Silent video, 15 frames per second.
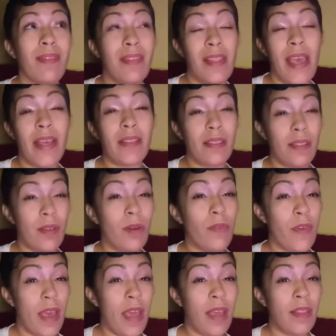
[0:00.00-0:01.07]
that
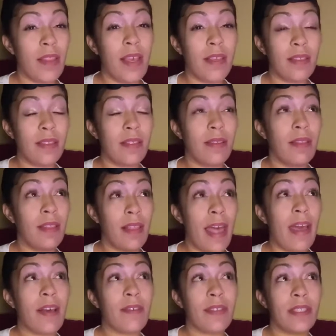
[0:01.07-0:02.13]
self-hate, that's
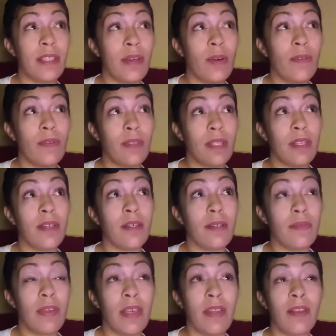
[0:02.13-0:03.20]
lack of
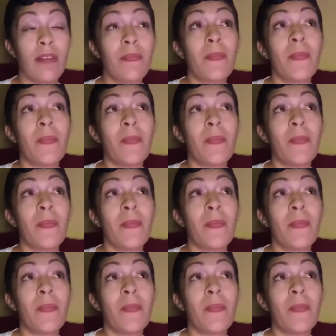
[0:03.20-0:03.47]
self-love. And,